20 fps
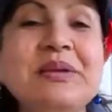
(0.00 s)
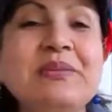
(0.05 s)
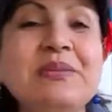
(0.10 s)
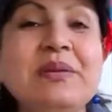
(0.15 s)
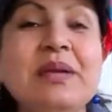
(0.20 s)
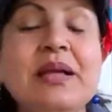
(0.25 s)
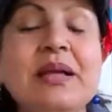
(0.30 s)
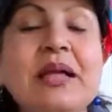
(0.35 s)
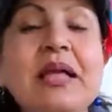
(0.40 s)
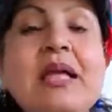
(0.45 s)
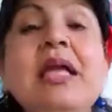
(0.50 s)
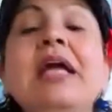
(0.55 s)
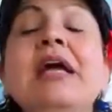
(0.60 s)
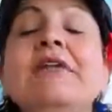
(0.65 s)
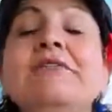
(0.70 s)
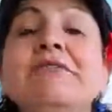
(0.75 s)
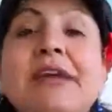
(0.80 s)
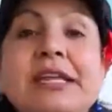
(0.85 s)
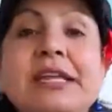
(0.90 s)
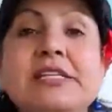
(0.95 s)

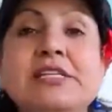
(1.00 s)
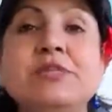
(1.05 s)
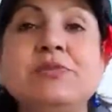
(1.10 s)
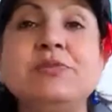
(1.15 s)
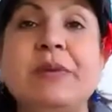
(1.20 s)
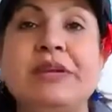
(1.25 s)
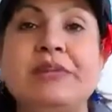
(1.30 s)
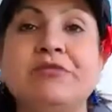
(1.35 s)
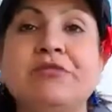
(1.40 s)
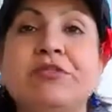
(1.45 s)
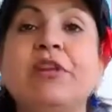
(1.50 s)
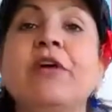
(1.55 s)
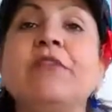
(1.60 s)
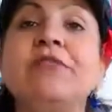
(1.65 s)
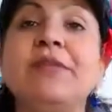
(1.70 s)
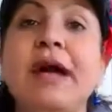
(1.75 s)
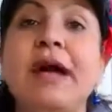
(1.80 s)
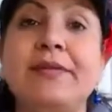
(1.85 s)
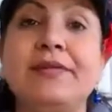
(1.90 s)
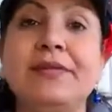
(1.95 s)
very respectful
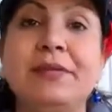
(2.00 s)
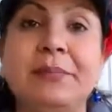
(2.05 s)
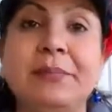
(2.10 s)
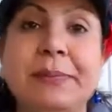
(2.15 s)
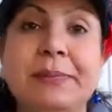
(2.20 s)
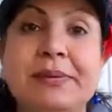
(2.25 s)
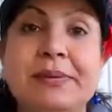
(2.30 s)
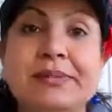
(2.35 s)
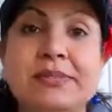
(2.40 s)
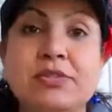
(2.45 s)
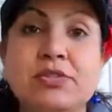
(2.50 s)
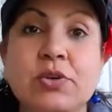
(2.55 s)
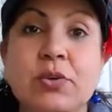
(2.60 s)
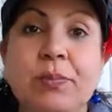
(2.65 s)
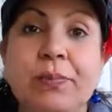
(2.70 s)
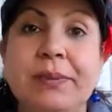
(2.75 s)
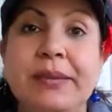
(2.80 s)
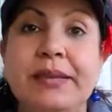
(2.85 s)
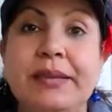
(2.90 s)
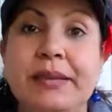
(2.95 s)
of other people's
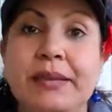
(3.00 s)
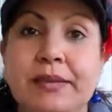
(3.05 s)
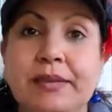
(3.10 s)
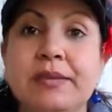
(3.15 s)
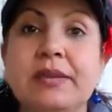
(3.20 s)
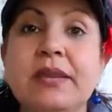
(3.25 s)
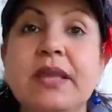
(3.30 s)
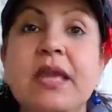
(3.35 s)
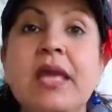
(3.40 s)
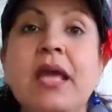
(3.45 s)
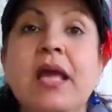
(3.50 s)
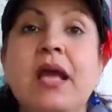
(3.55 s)
opinion